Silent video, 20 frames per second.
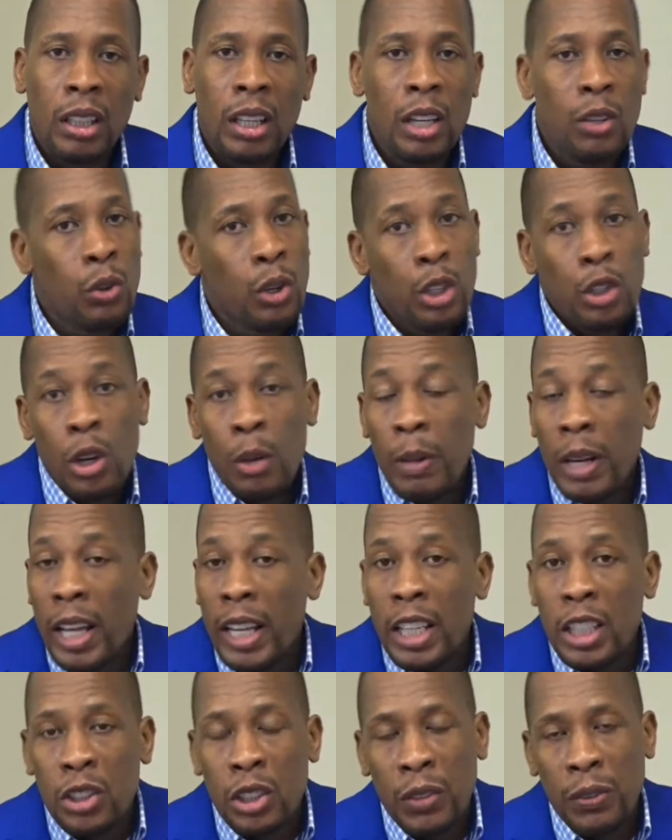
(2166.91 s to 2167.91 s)
in renewable
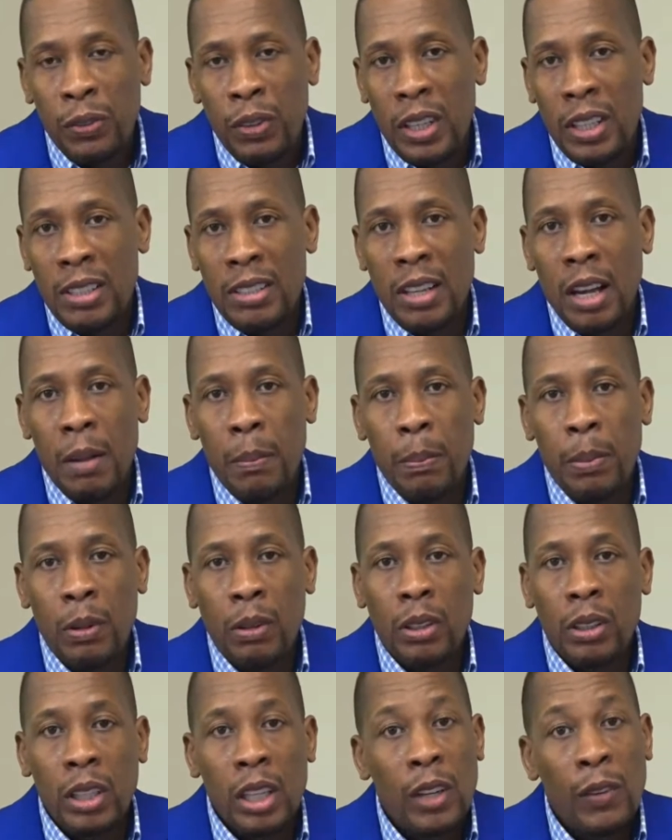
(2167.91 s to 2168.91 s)
energy, for
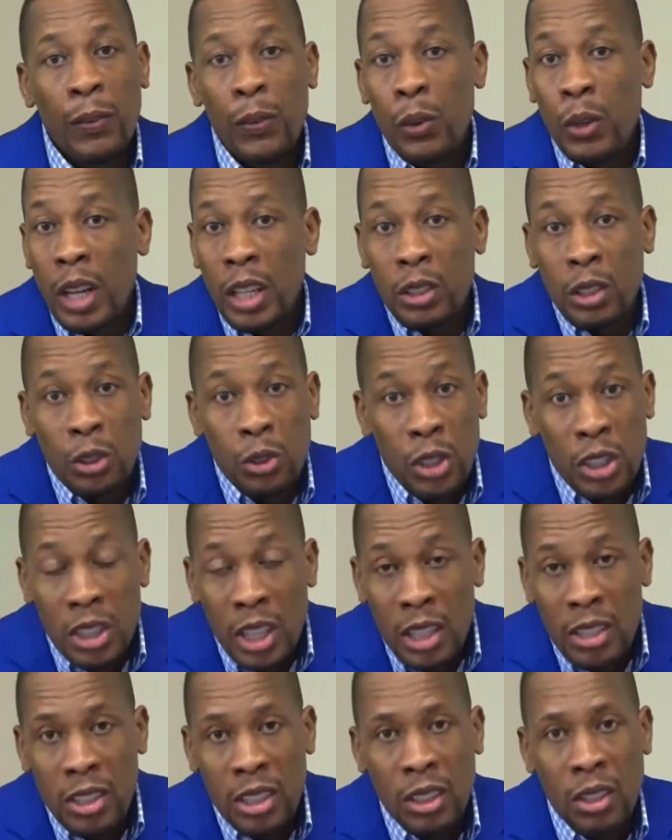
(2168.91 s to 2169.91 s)
example, in food and
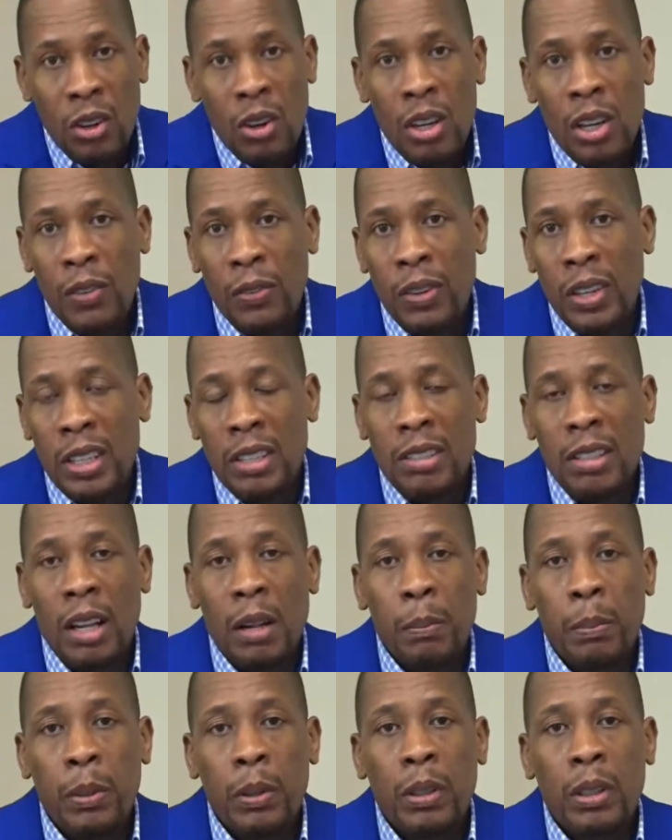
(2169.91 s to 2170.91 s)
nutrition security, for
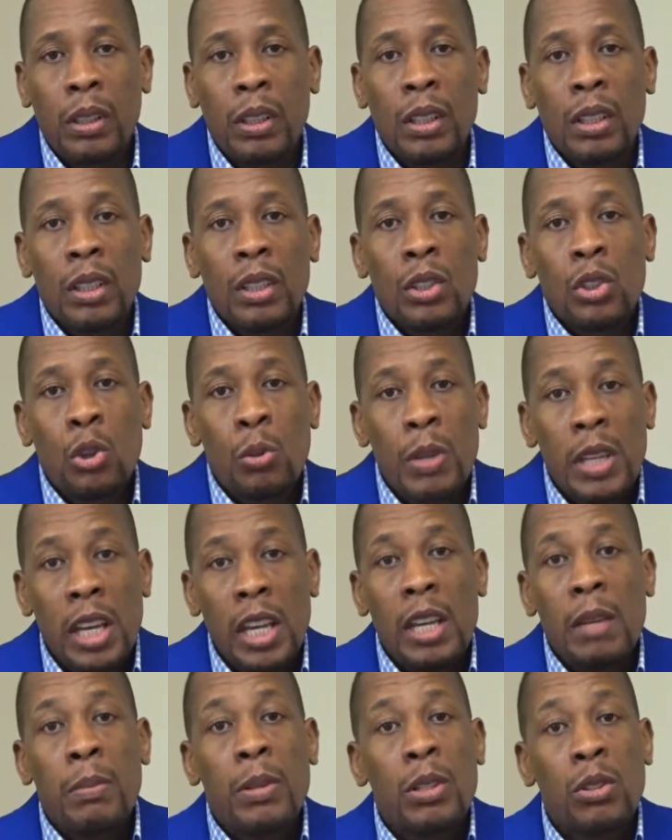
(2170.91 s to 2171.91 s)
example, to
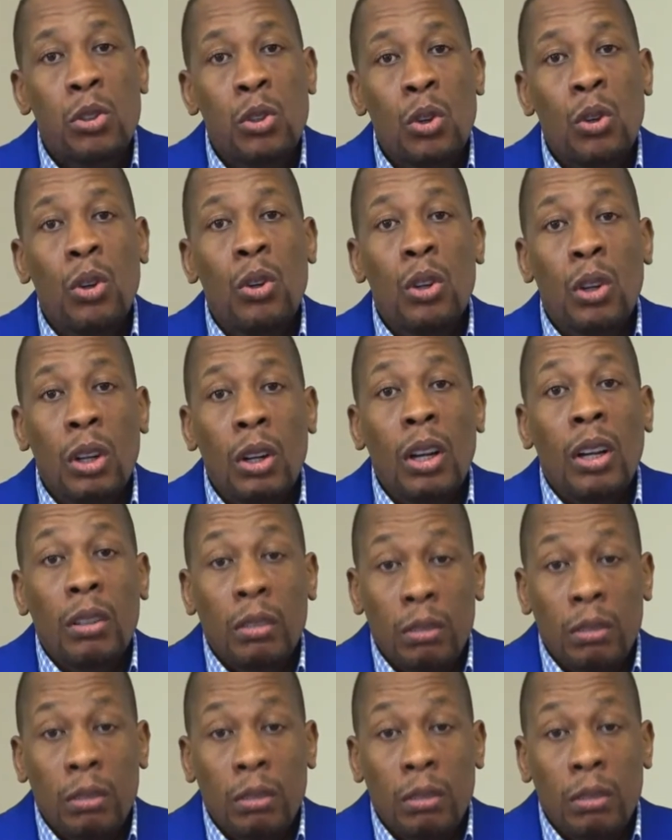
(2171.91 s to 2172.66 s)
be able to,